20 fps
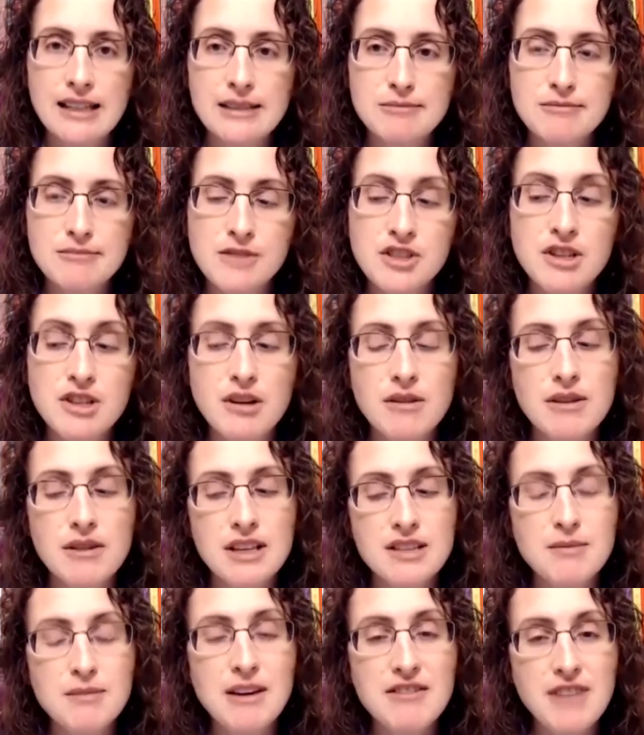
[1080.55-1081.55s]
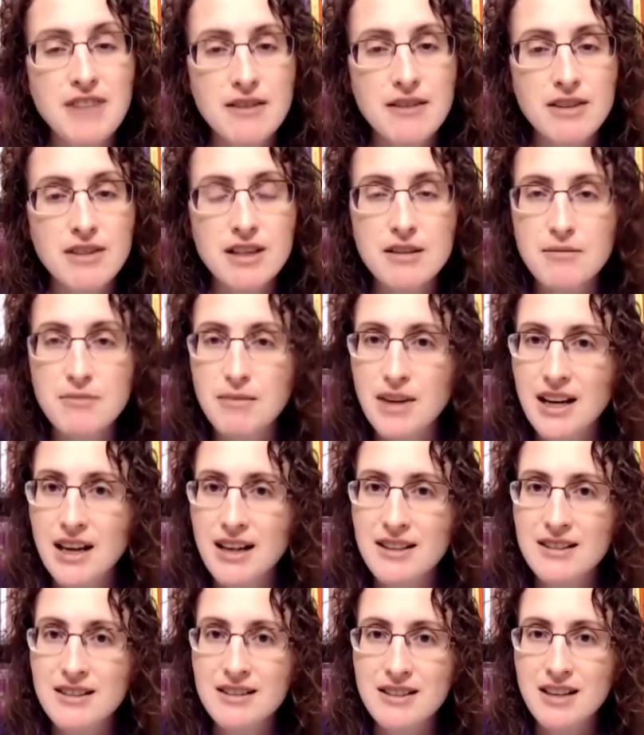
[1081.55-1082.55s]
So it's my favorite, but
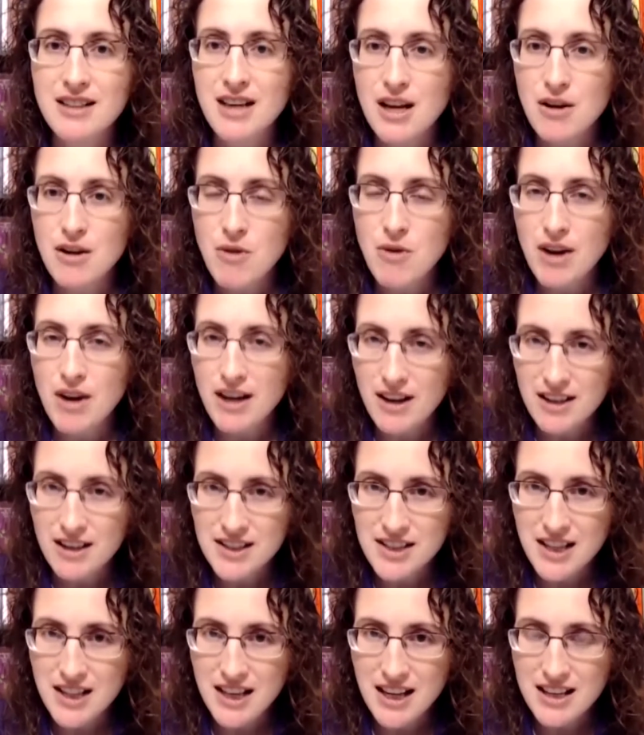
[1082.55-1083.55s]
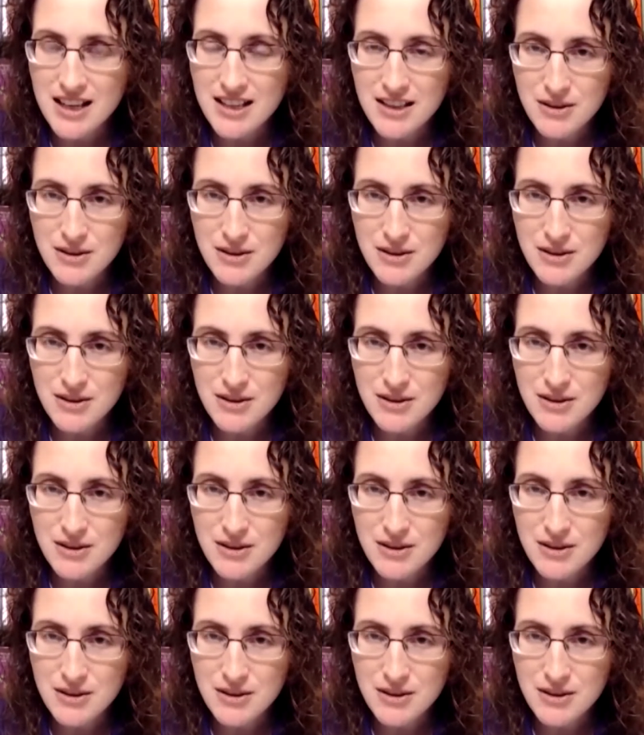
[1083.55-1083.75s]
you know, quite honestly, it doesn't